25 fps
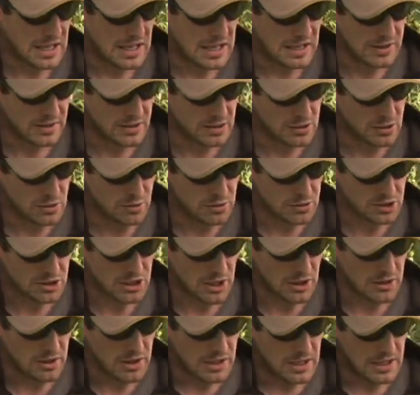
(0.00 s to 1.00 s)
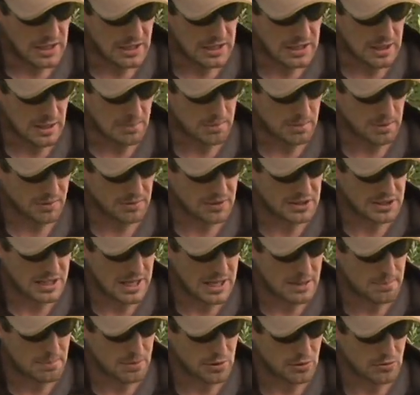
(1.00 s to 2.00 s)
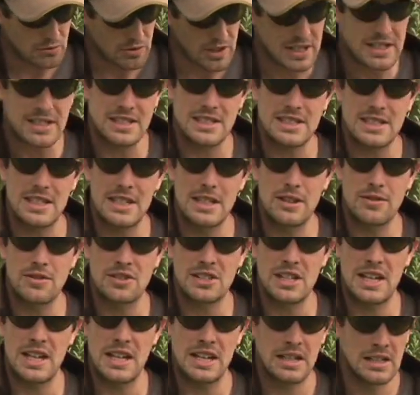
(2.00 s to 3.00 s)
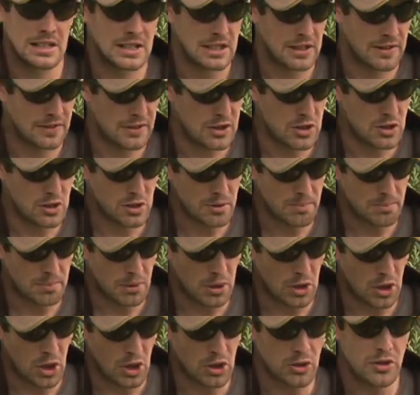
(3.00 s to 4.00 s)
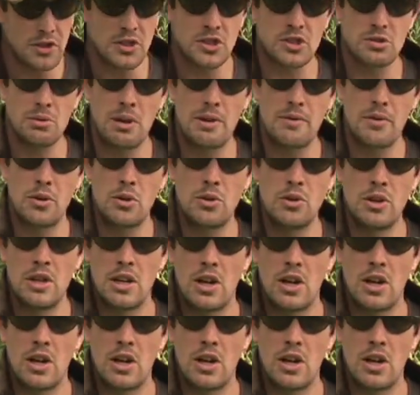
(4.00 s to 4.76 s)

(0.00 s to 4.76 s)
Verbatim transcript: And there's also a couple of tapered rig sleeves here that you can put on the swivel,